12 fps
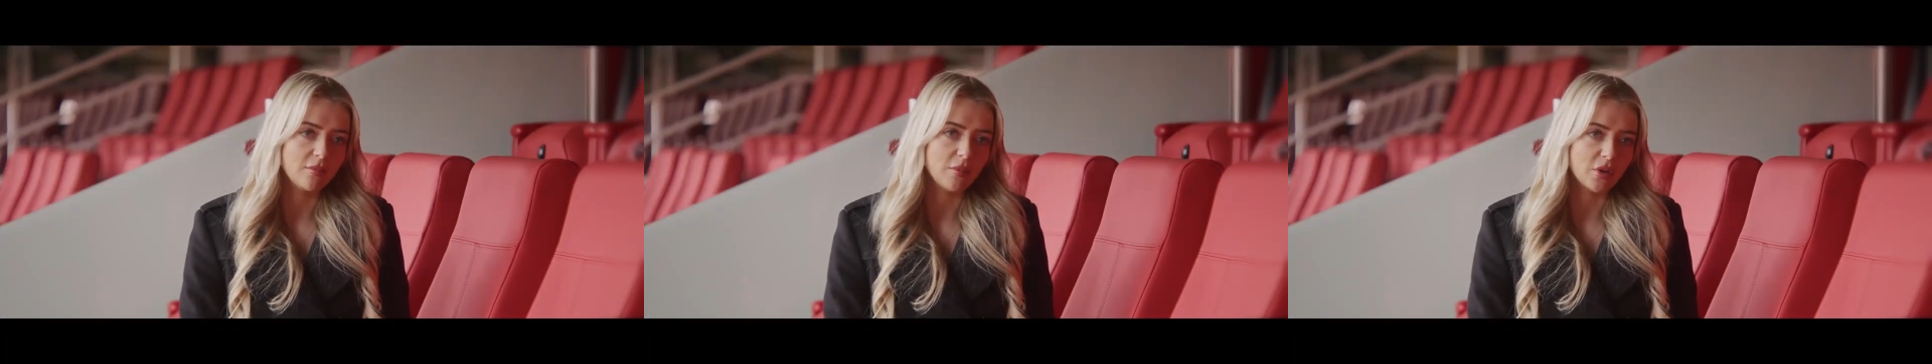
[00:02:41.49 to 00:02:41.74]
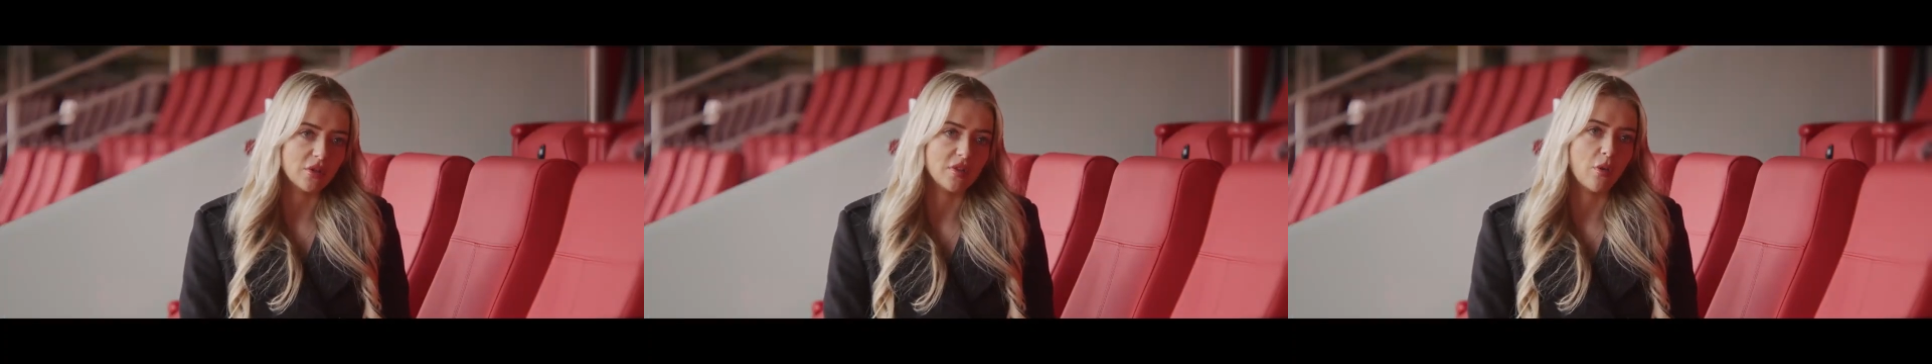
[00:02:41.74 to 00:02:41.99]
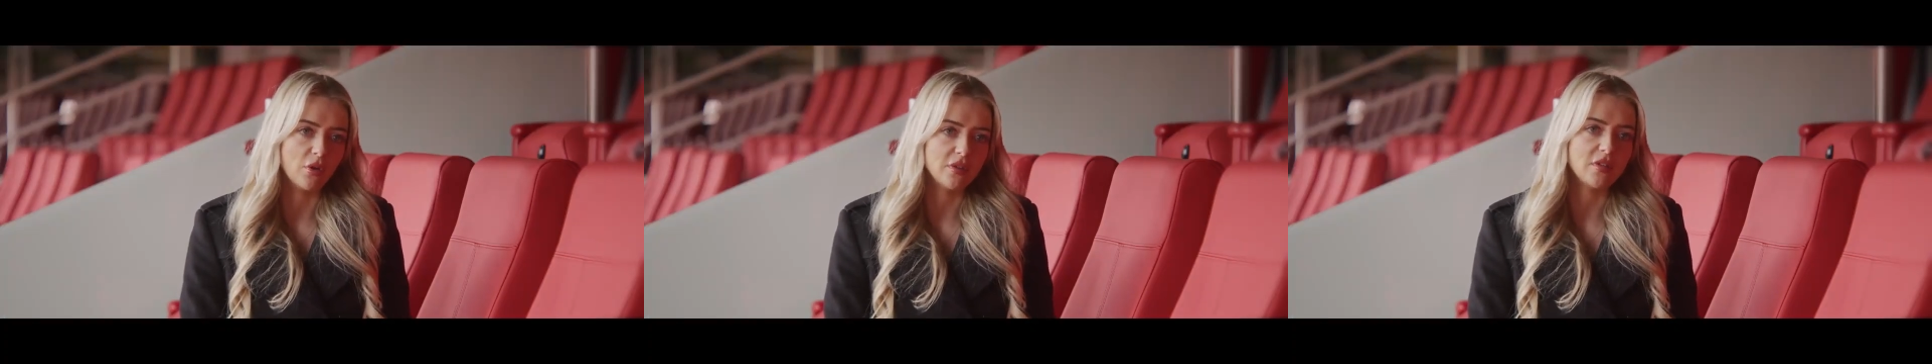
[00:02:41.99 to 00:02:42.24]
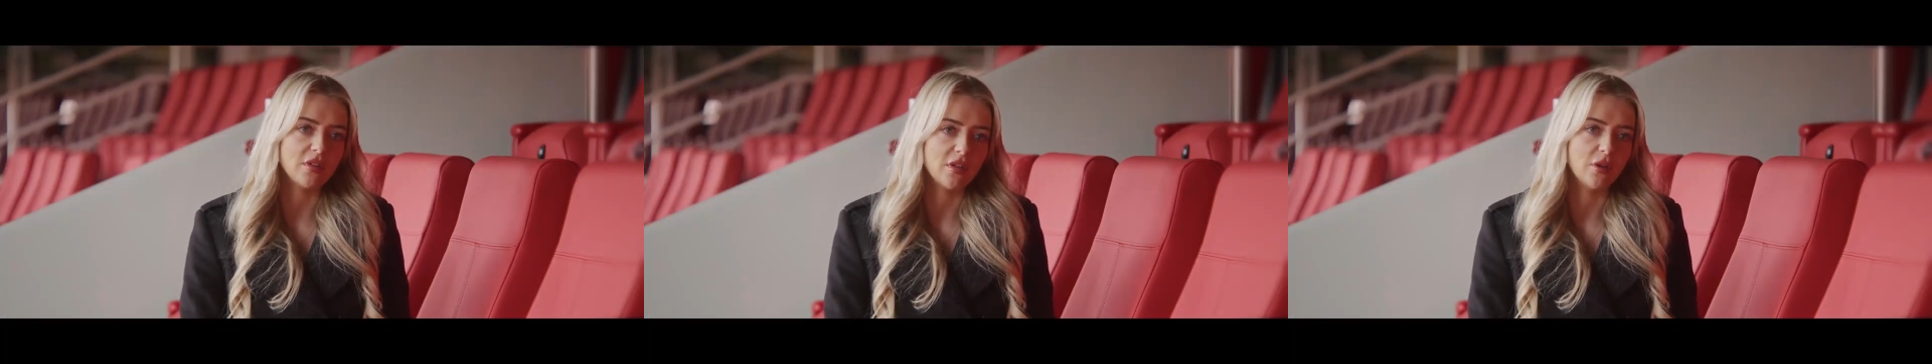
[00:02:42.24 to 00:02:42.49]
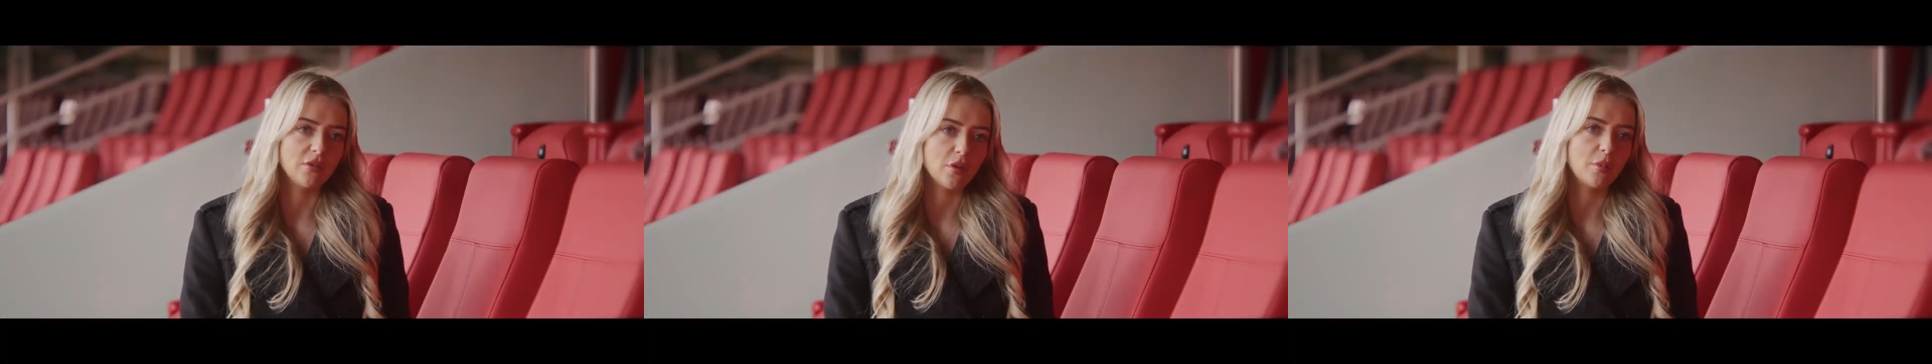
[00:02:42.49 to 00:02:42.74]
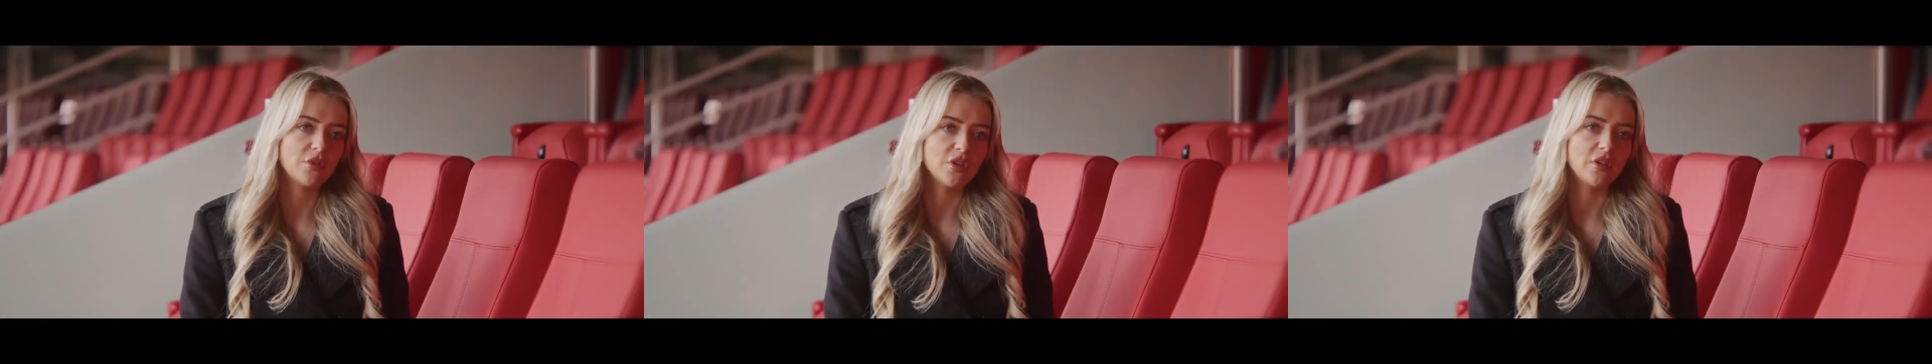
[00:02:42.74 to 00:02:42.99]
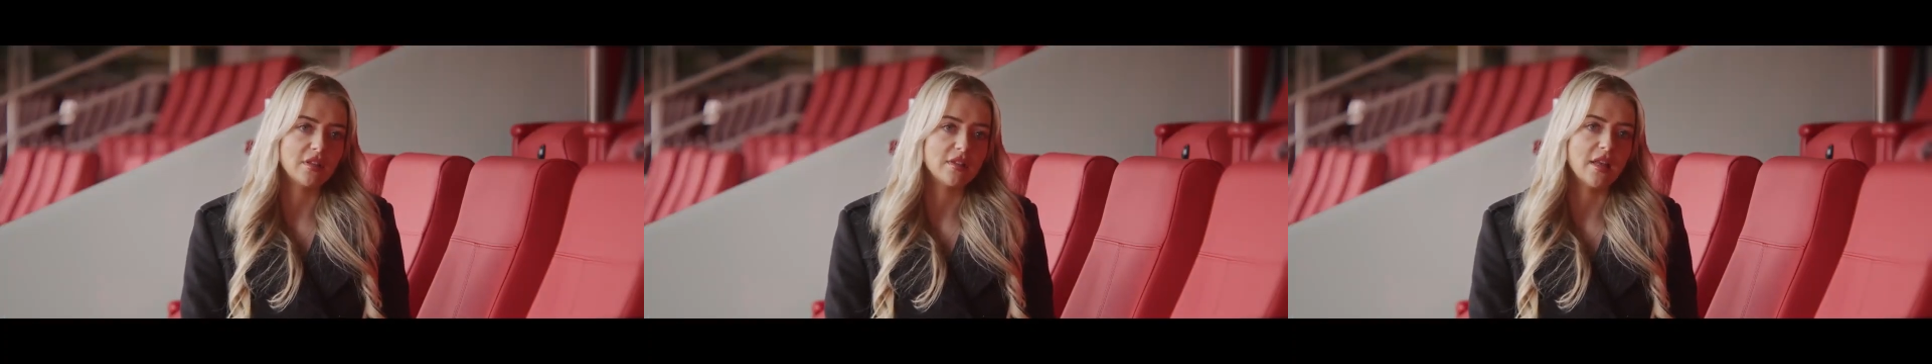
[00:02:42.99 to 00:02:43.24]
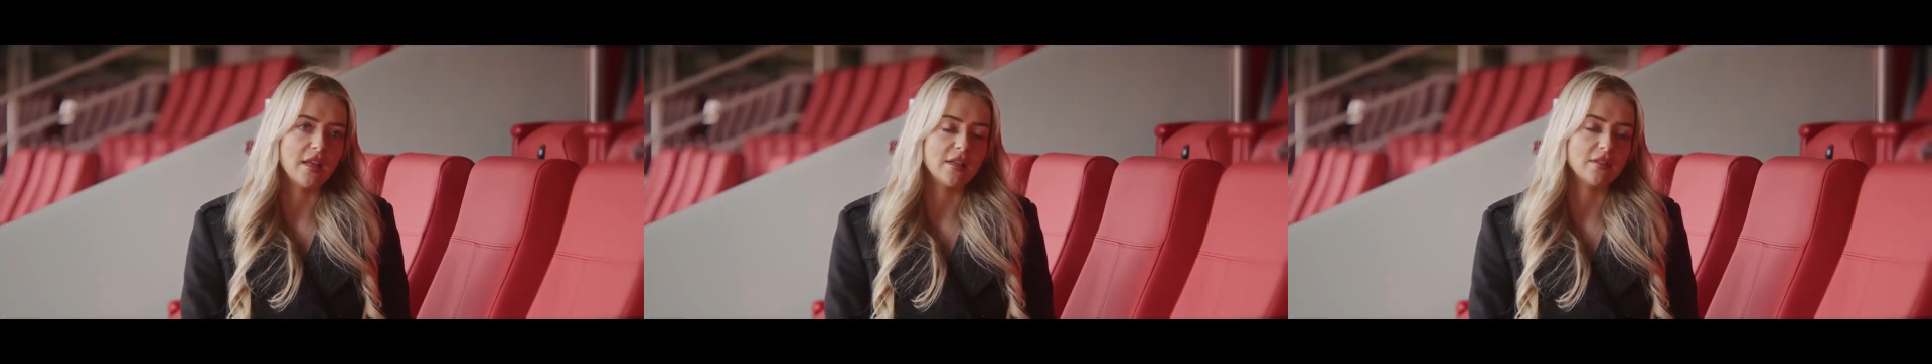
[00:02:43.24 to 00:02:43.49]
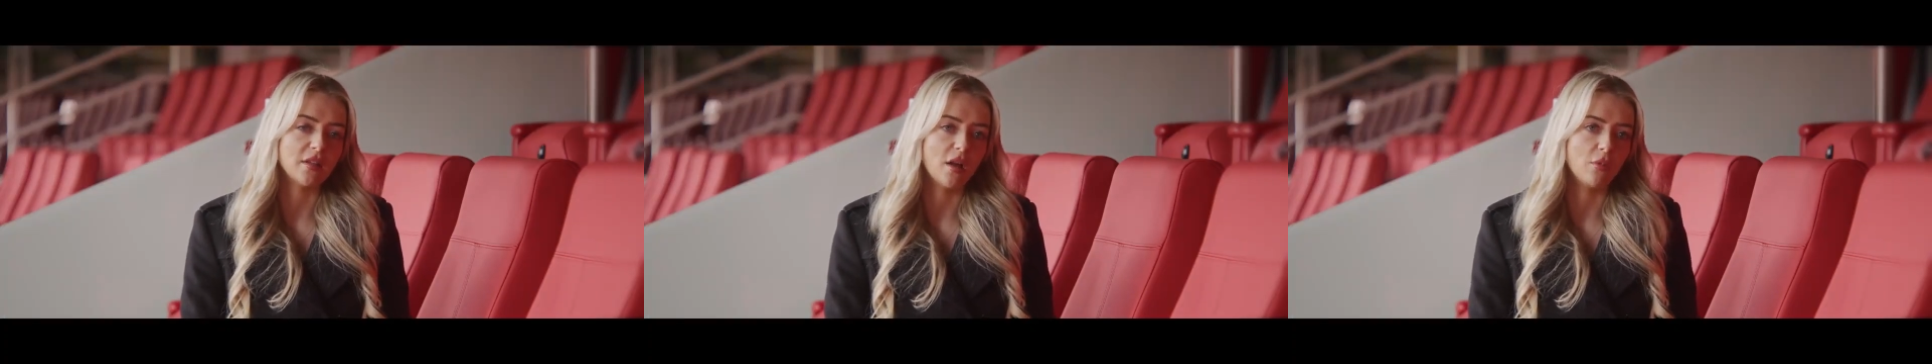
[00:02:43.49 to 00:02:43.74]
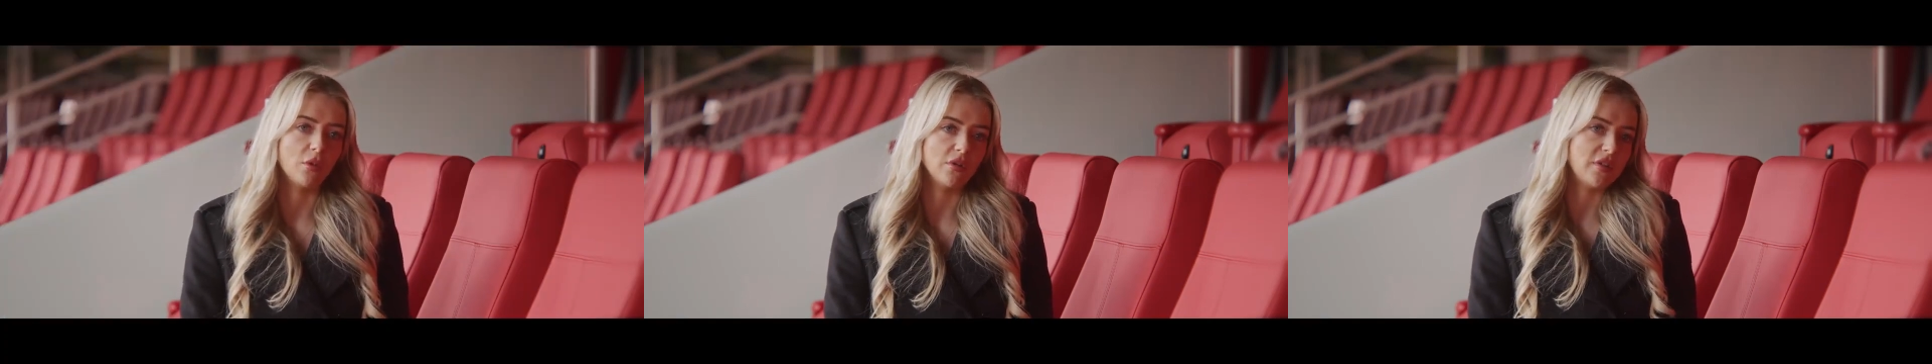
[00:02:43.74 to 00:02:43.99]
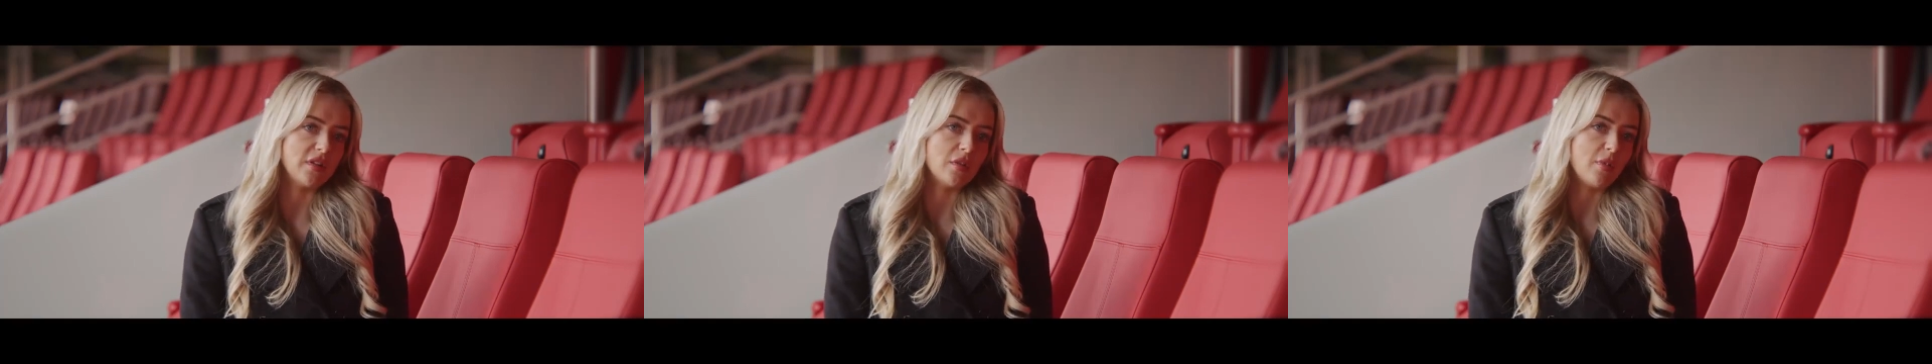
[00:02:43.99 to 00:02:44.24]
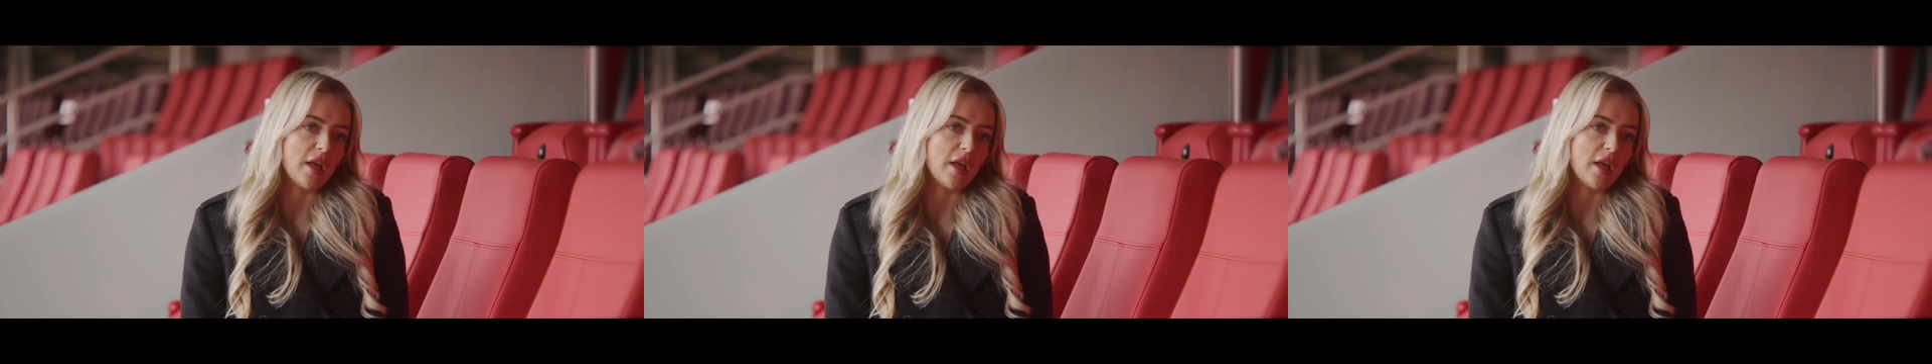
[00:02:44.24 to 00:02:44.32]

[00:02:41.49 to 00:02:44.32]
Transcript: because I wanted those opportunities and I wanted to be